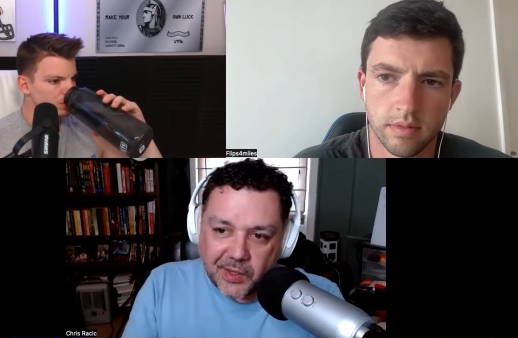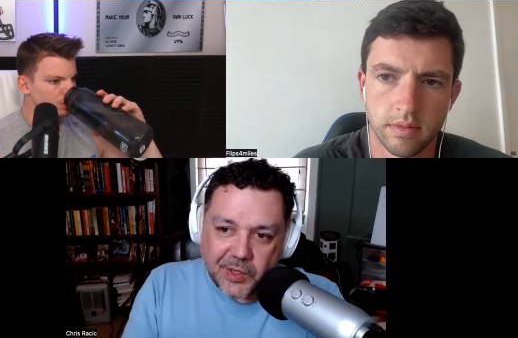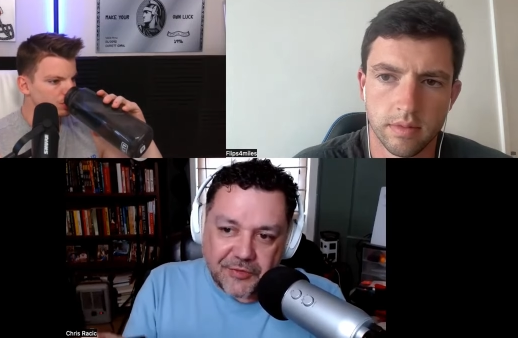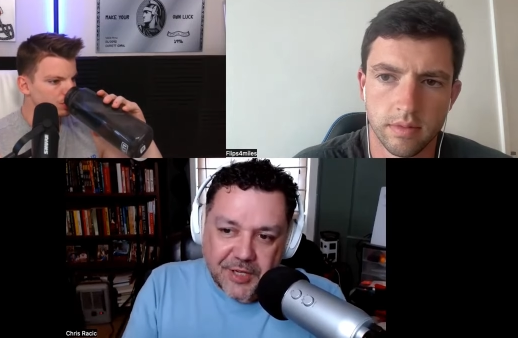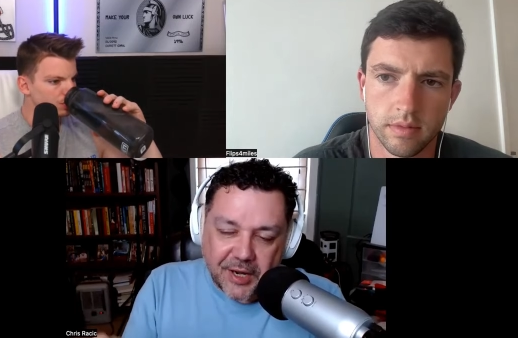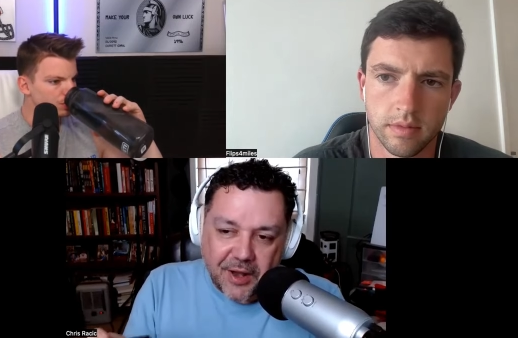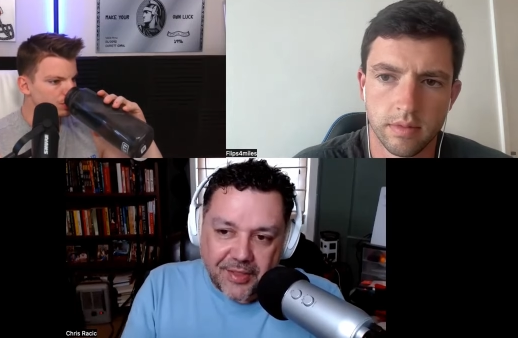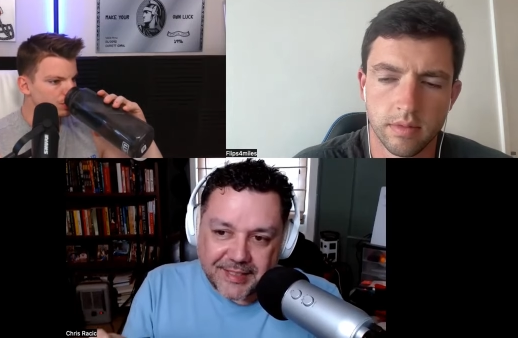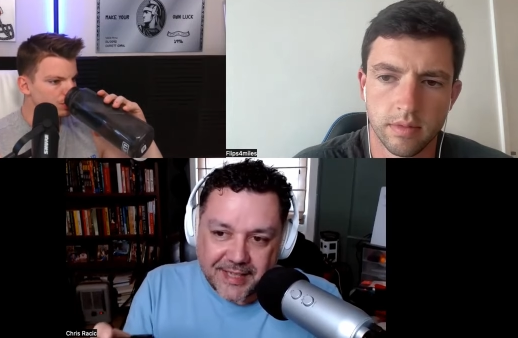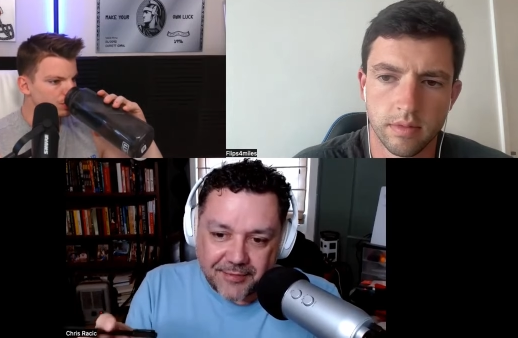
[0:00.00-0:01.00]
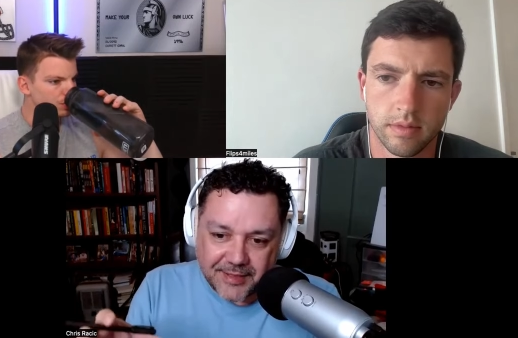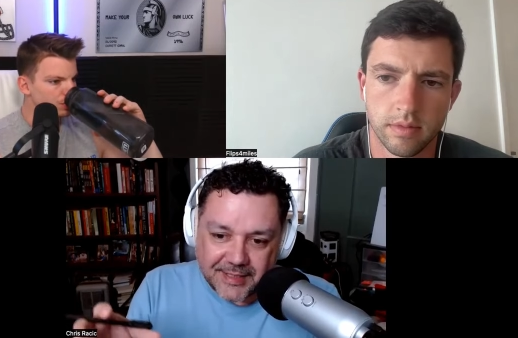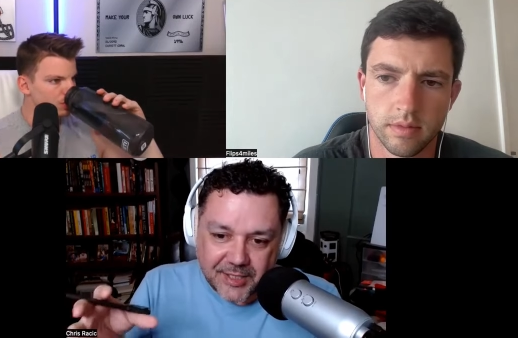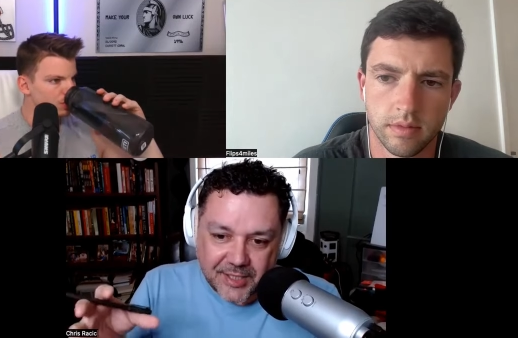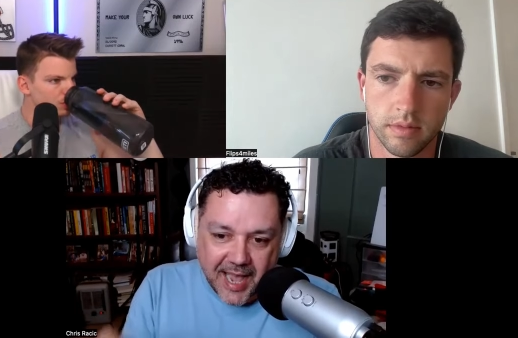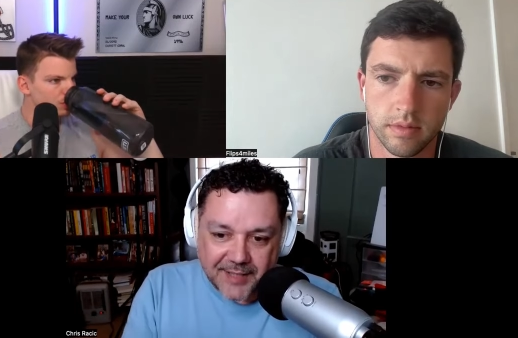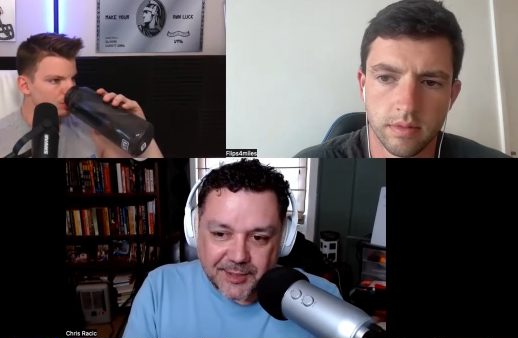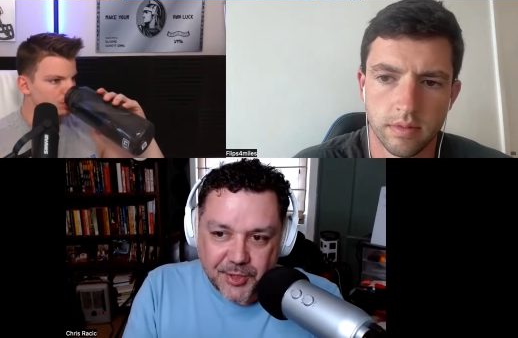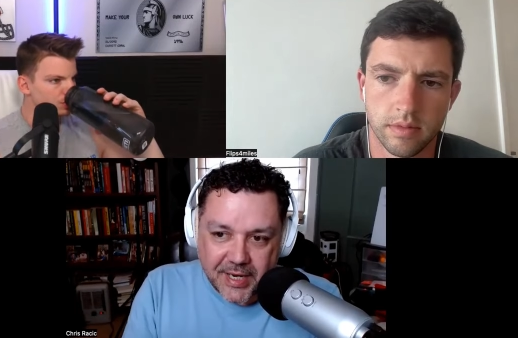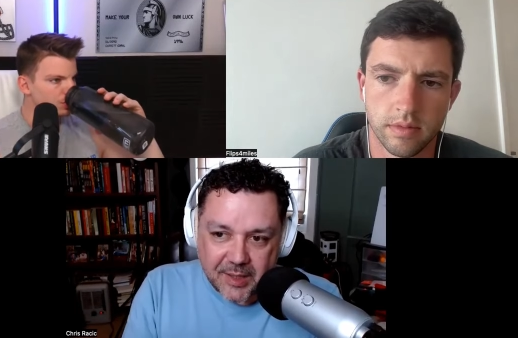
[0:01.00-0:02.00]
Speaker 1: you've done all this stuff in such a
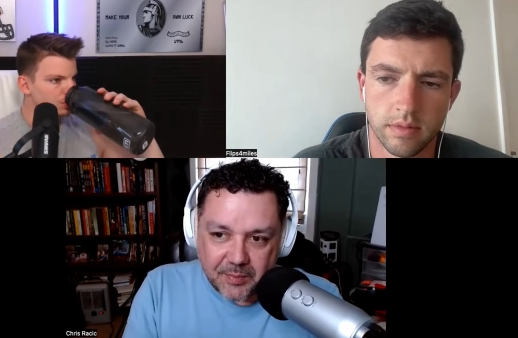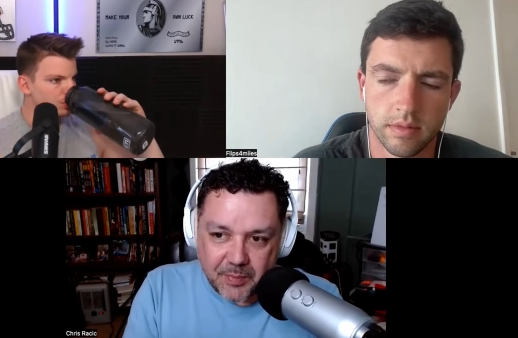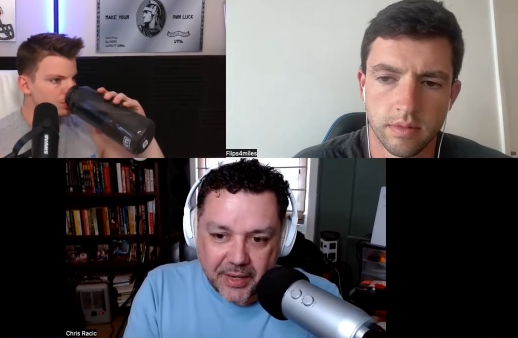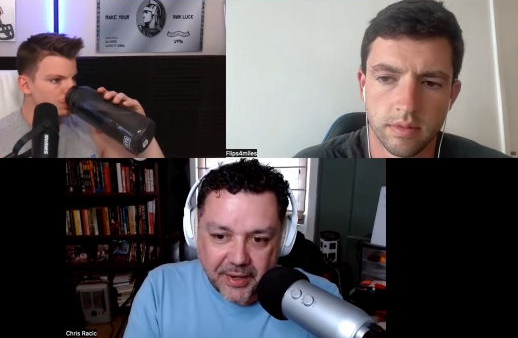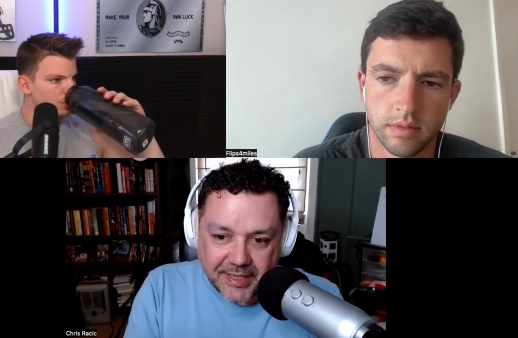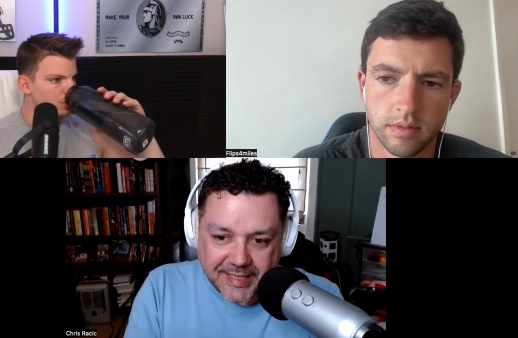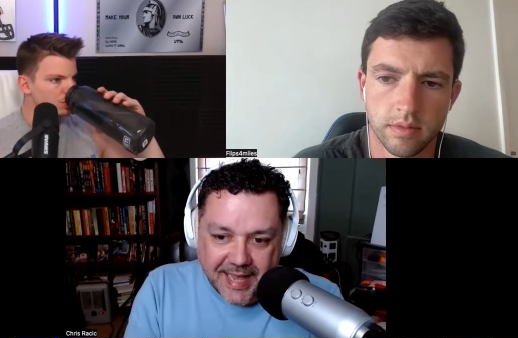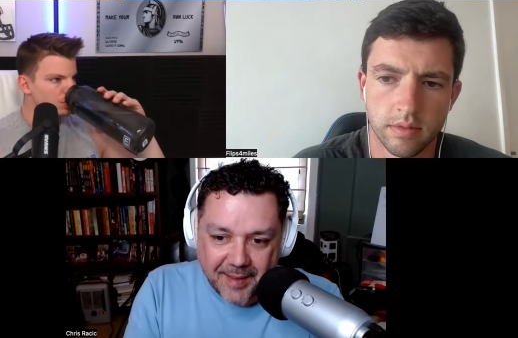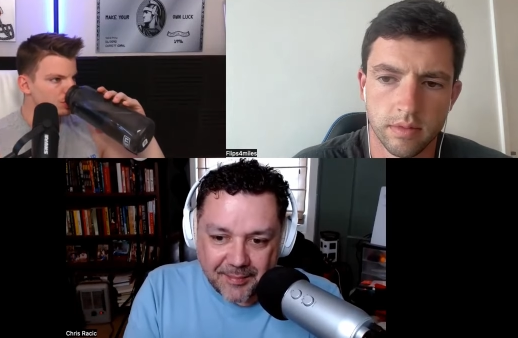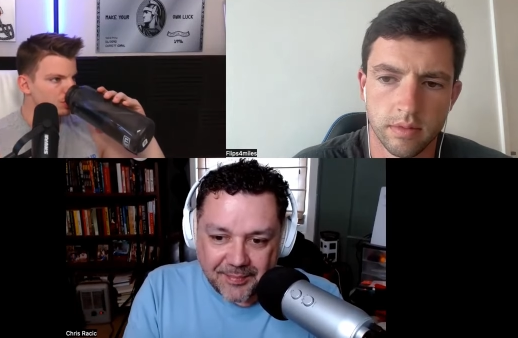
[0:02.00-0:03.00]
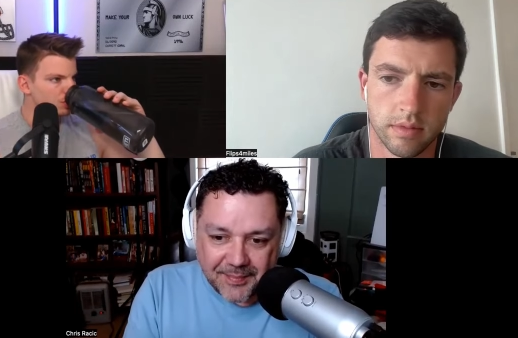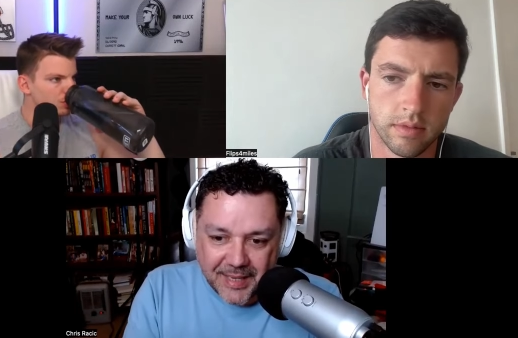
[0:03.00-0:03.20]
concentrated period of time